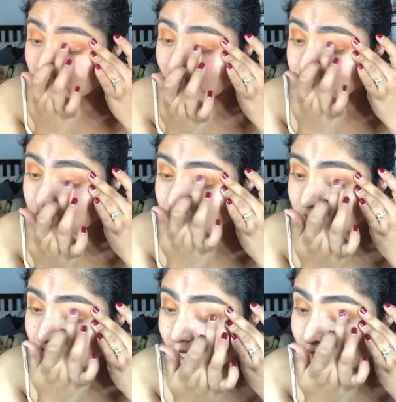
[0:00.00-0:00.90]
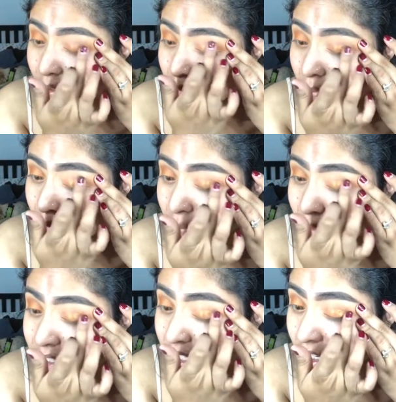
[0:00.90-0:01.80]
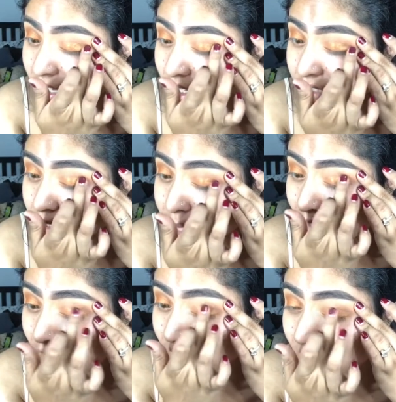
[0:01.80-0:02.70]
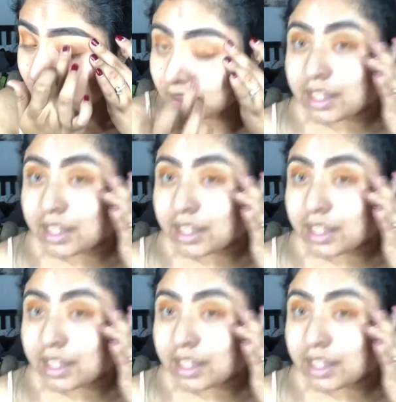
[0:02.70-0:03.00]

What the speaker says: I shouldn't, like, be tugging into my eye.